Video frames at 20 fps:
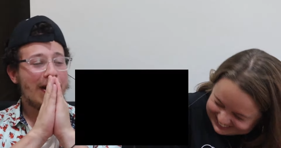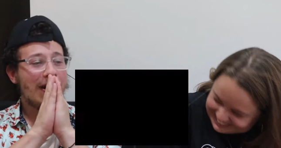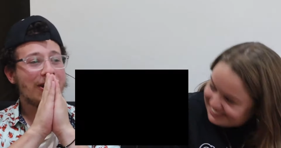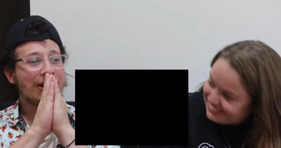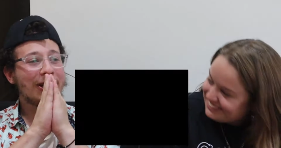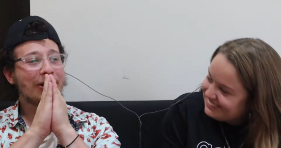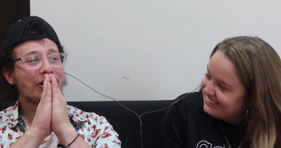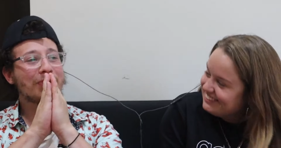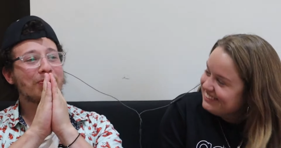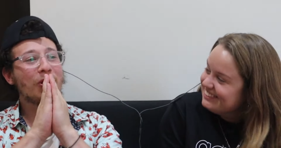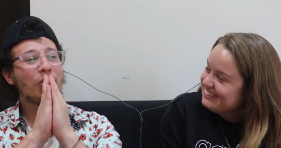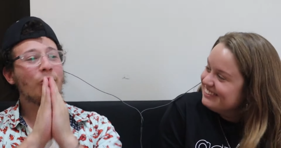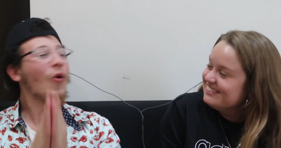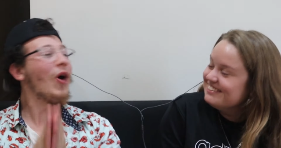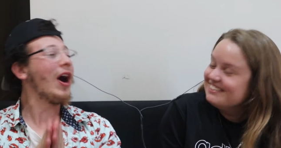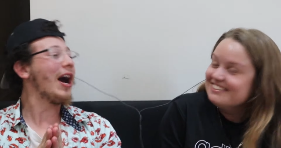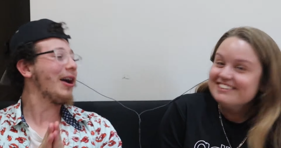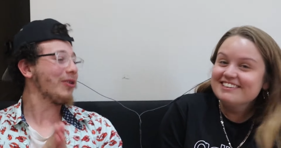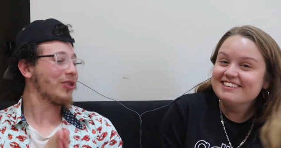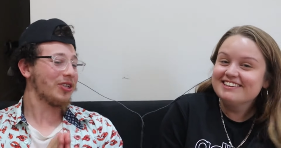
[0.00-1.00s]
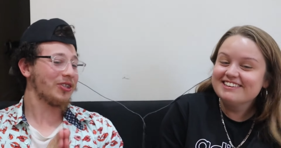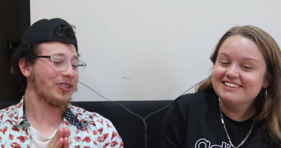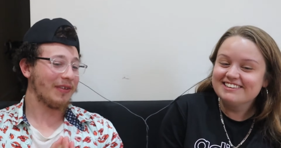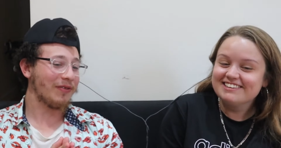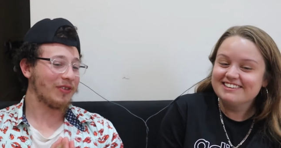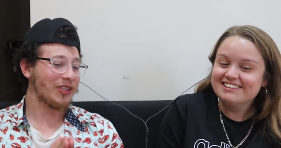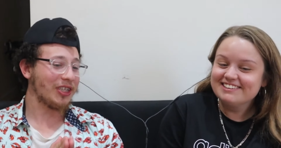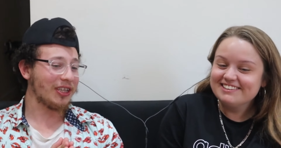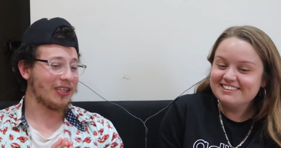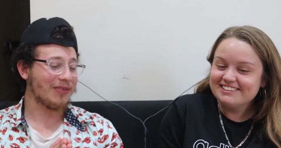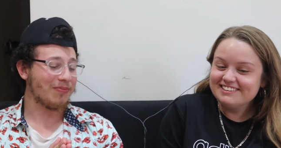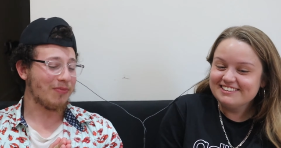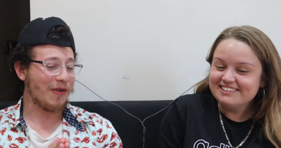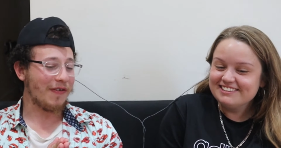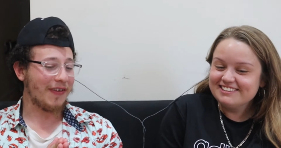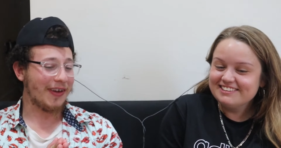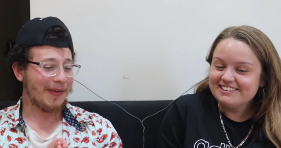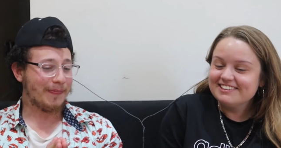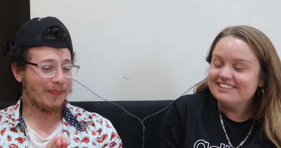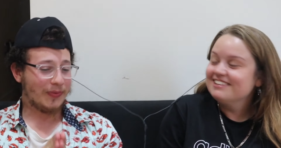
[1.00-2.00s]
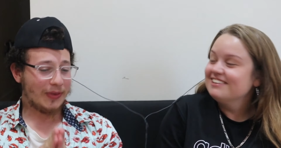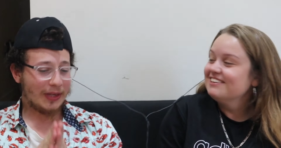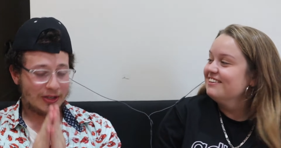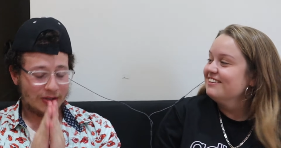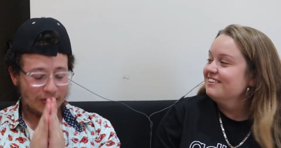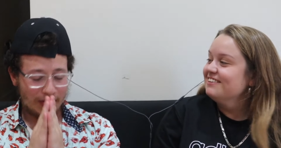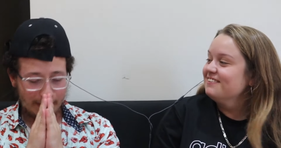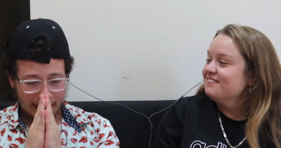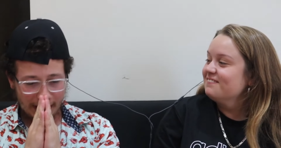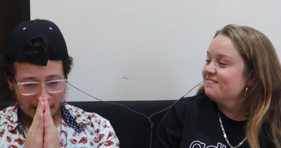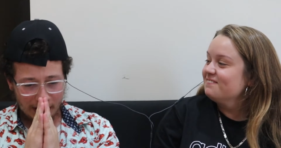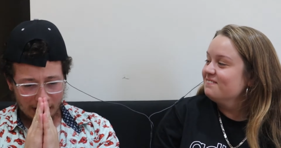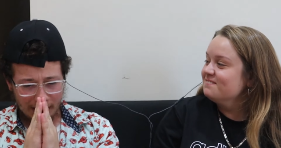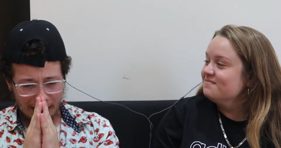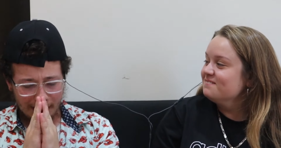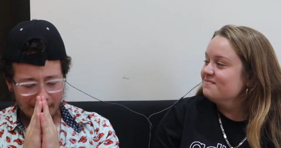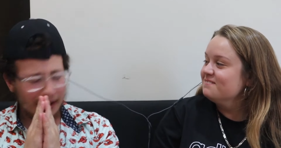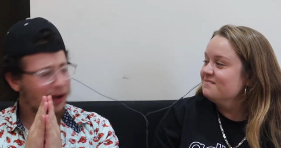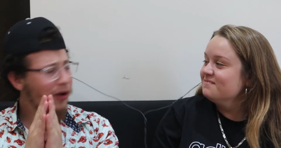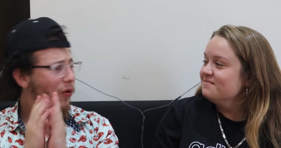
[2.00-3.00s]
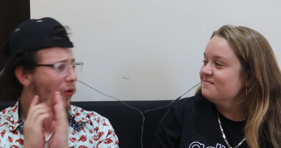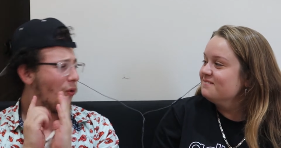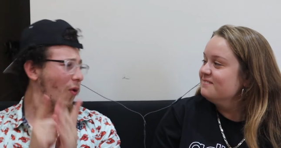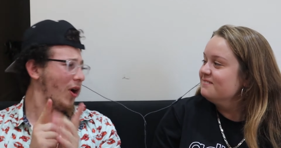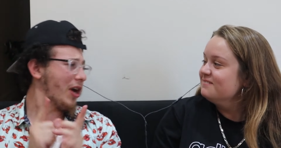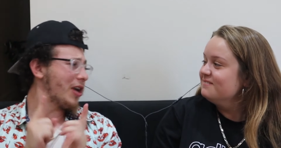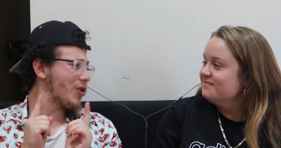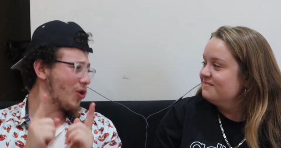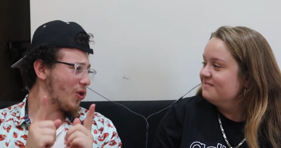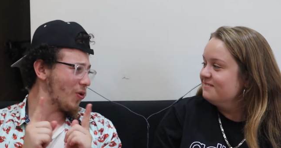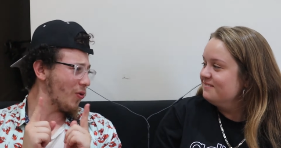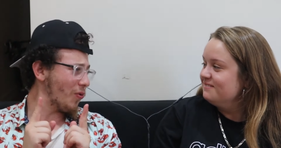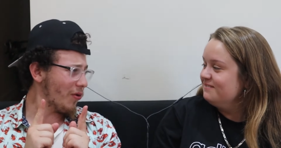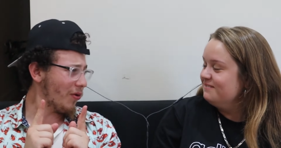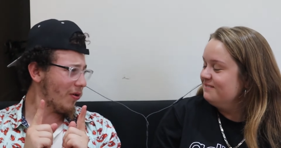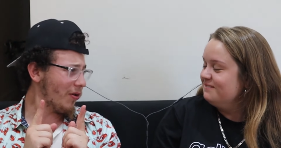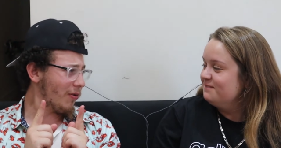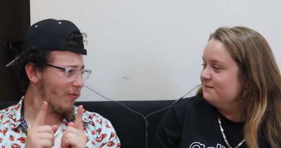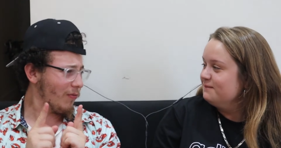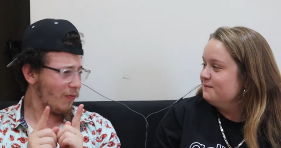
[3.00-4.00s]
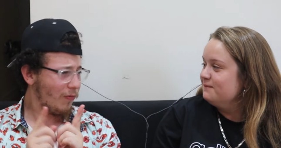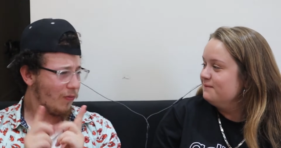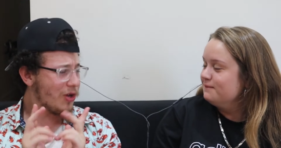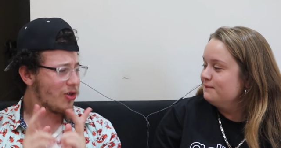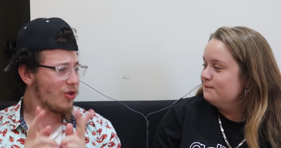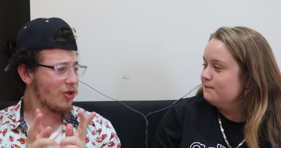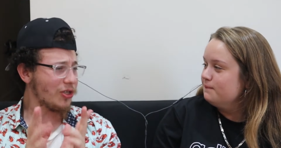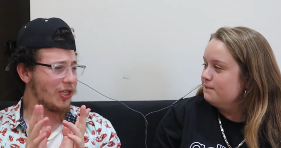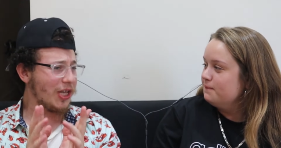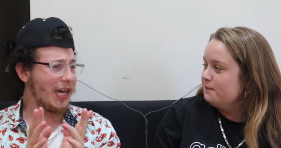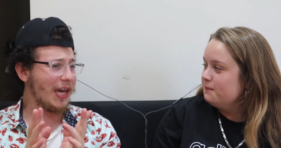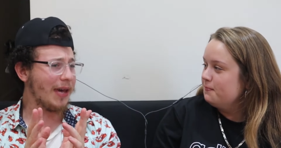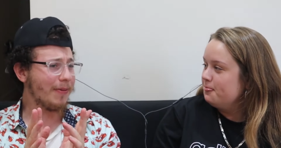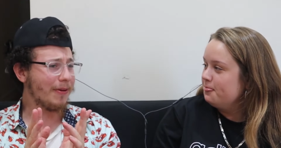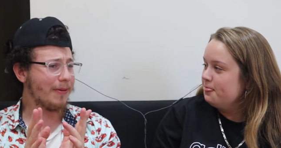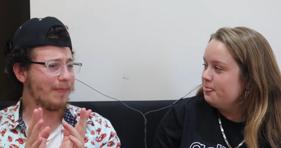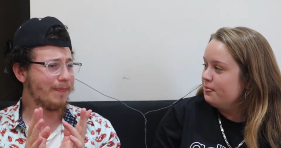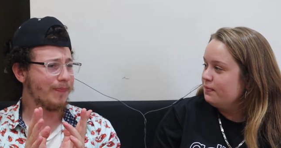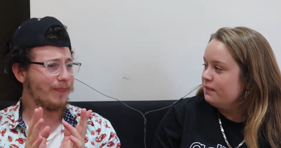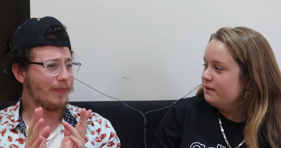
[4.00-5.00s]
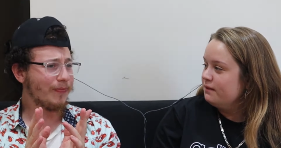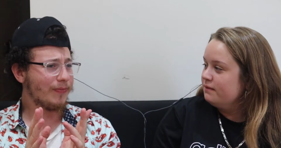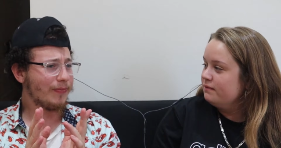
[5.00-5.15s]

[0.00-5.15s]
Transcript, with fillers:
Speaker 1: you know, it's been a while since I've seen this movie. So I'm not, I'm not quite sure what just happened.